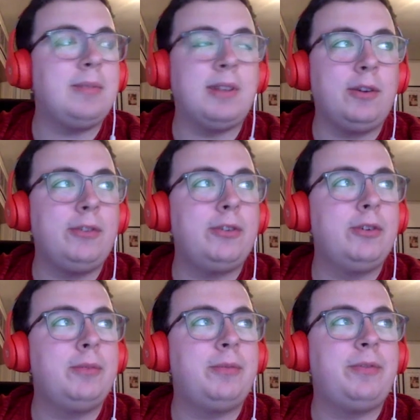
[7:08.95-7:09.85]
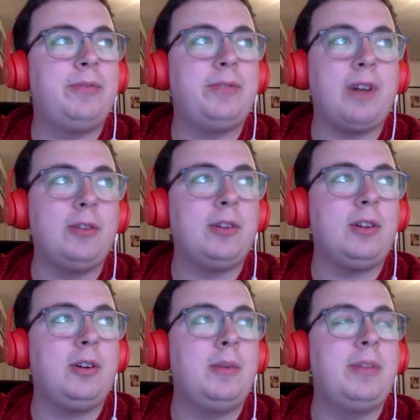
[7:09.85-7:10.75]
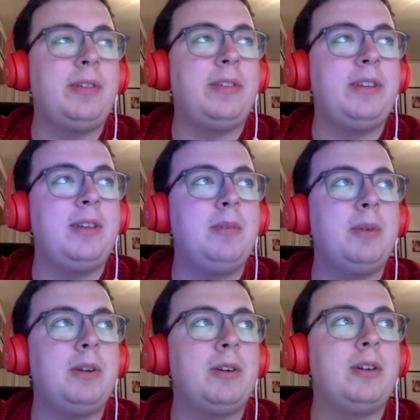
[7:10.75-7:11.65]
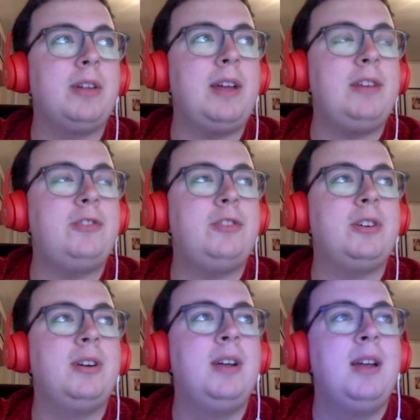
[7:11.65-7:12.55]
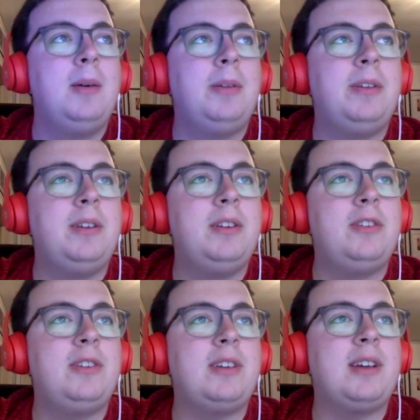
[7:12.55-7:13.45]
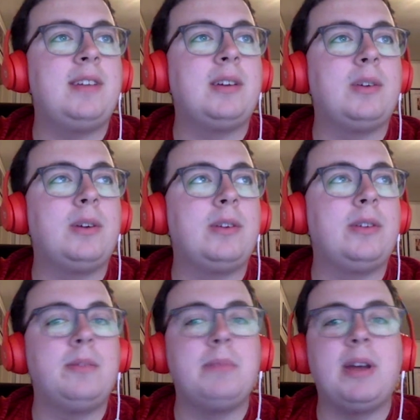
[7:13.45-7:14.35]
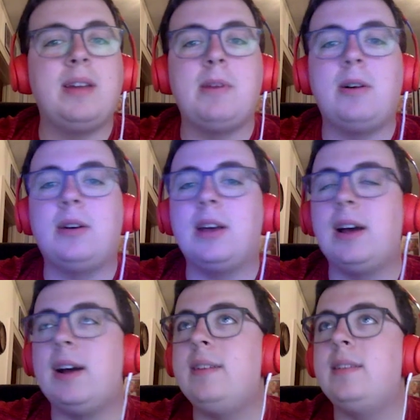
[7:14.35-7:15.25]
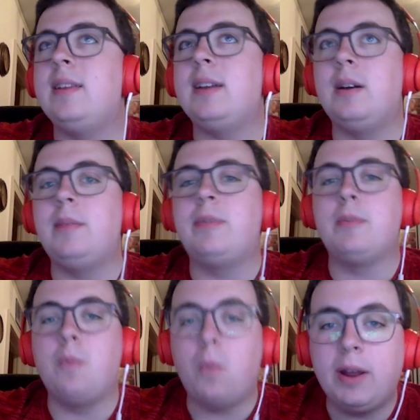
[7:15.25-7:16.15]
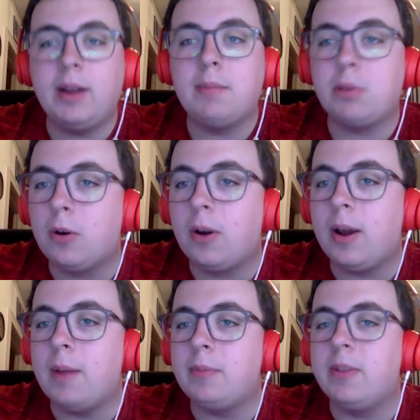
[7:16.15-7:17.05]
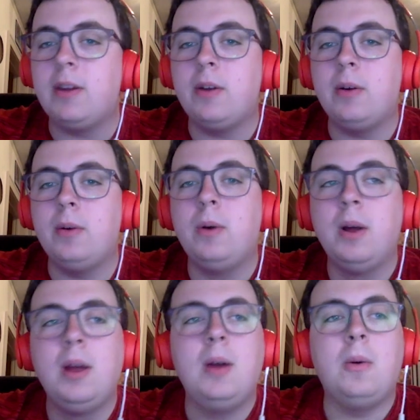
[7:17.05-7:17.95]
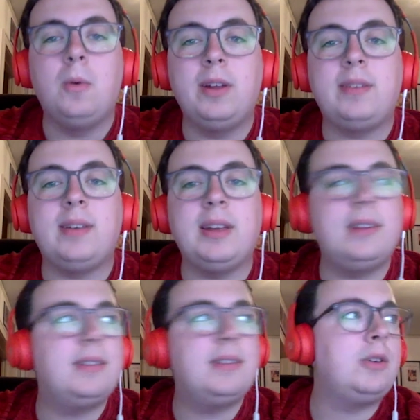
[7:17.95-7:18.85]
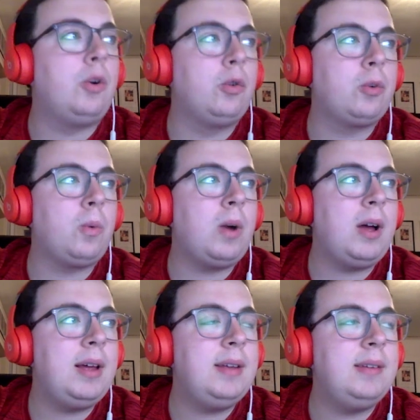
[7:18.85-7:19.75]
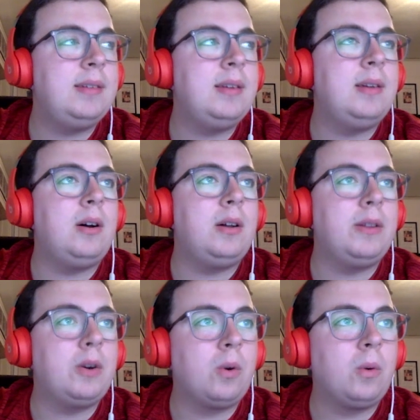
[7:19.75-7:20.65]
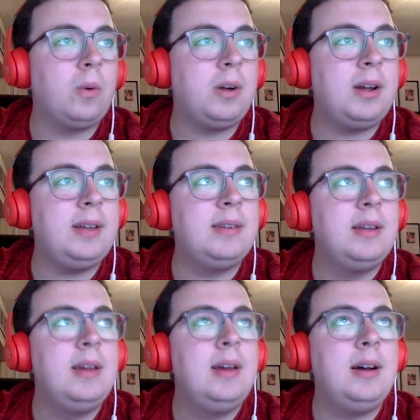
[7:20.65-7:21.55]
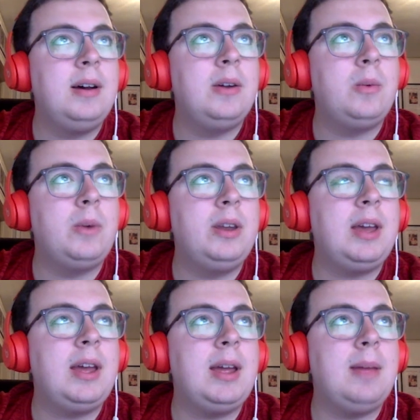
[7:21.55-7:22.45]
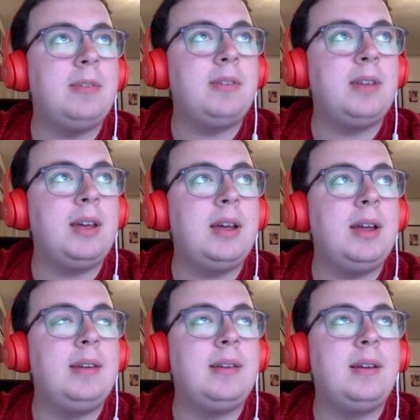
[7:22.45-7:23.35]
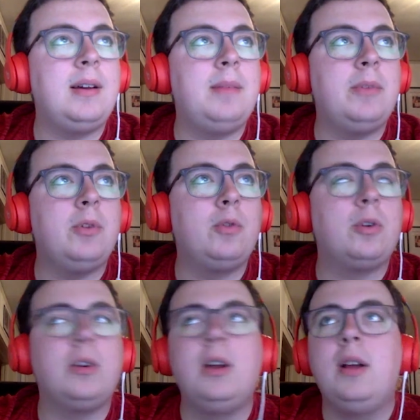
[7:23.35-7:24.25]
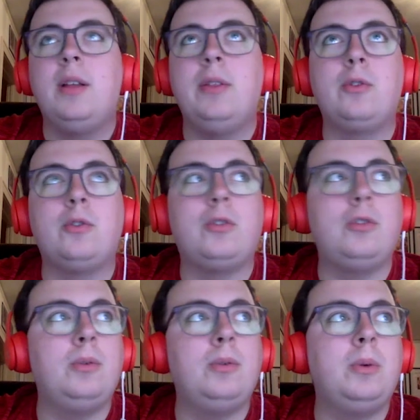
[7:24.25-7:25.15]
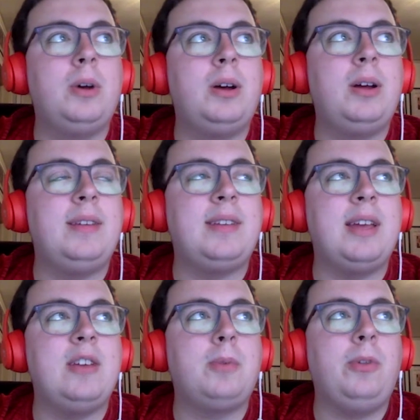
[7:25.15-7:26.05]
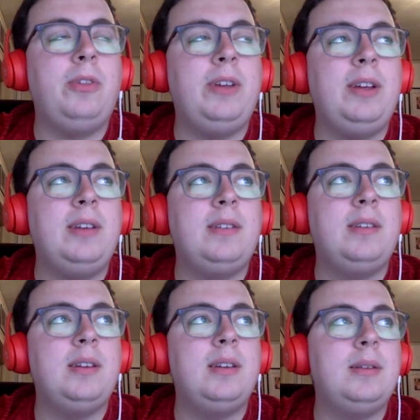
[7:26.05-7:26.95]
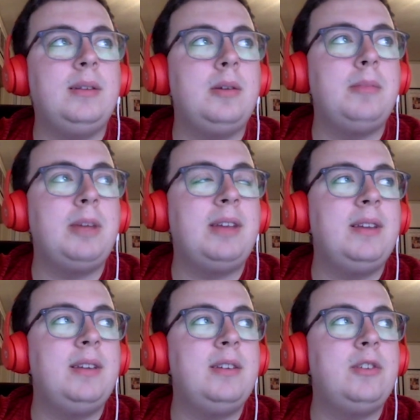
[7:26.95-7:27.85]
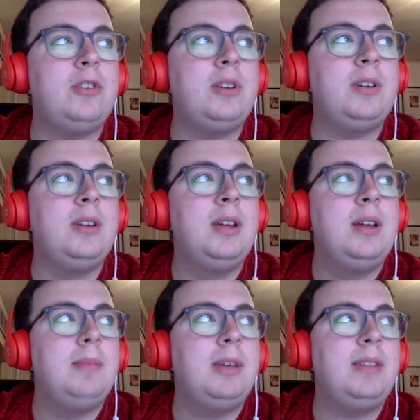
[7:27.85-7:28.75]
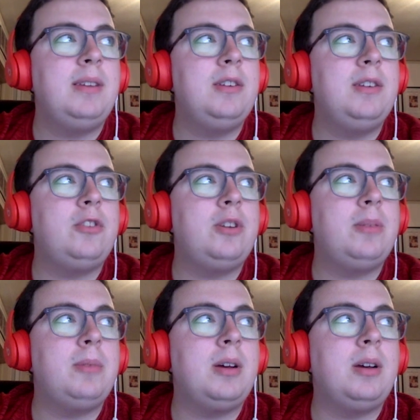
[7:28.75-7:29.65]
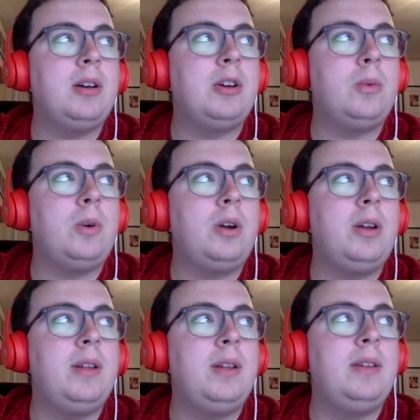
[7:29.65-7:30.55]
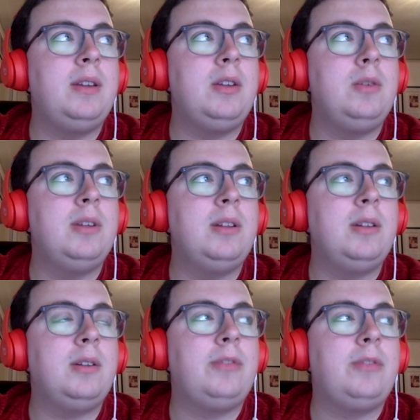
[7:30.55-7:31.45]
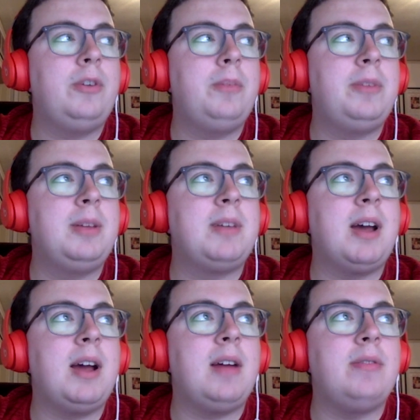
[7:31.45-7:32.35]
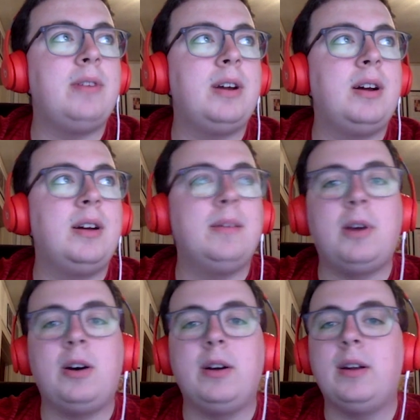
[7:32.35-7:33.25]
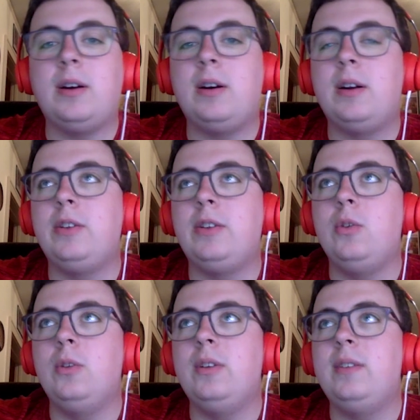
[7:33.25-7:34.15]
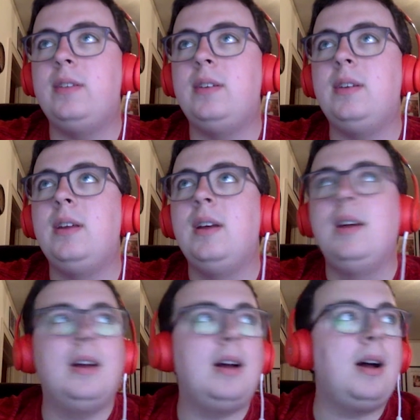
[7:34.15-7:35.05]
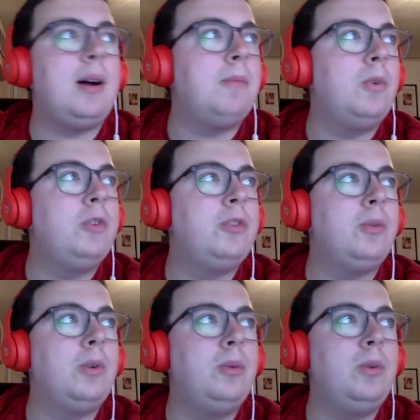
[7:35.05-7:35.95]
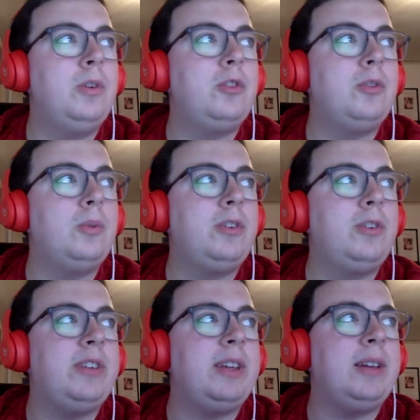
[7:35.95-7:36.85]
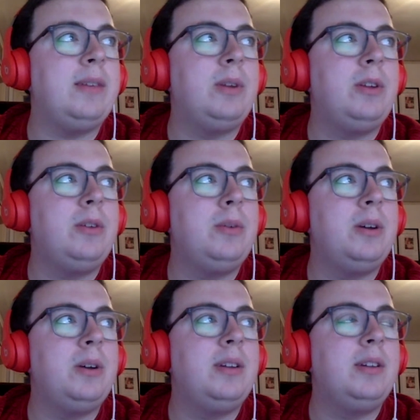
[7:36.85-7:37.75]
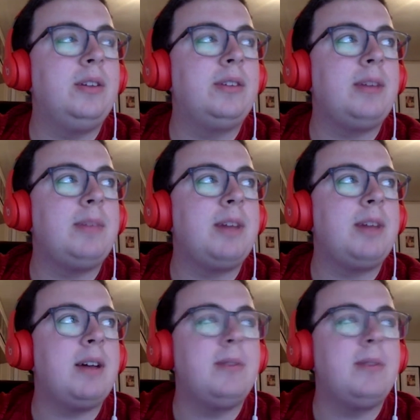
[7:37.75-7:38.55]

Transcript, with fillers: That also follows along with the theme that we heard last year with the additions of guys like Griesel and Bandoumel, guys that come from winning programs. They know what it takes culture wise and on the court wise uh, to win games, and um, those are those are two uh, intangible things that you know make the addition make the addition a, a, good one. And then you did a little film deep dive um, on on Ulis, and um, what what what you what you see when you uh, did a little tape dive?